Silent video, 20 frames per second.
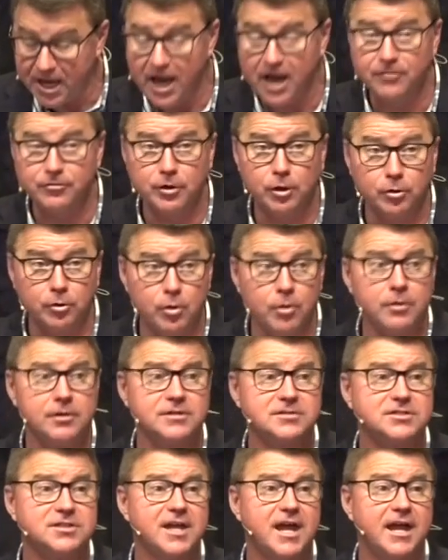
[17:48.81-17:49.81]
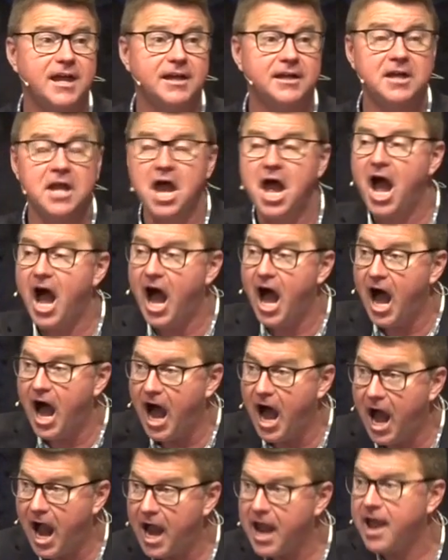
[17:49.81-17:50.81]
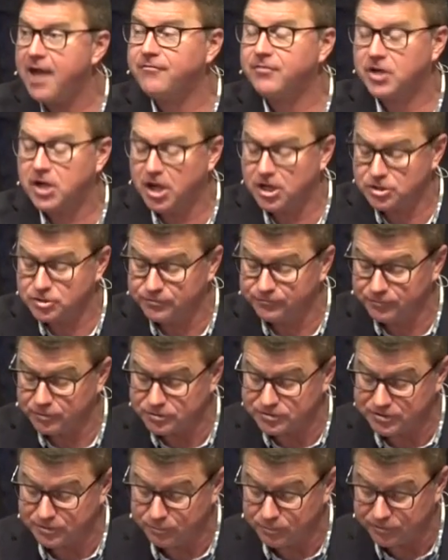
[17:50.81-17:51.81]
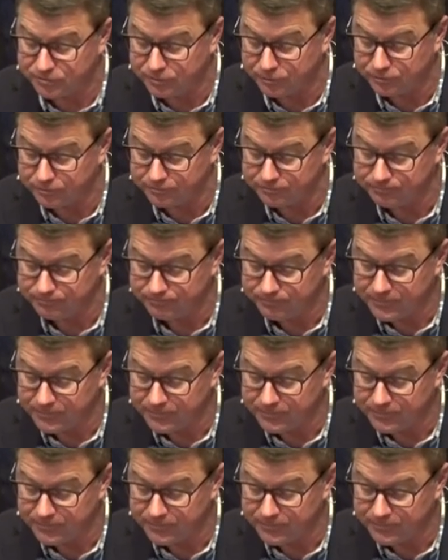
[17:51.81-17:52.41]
And the Lord is saying, I have a controversy with you.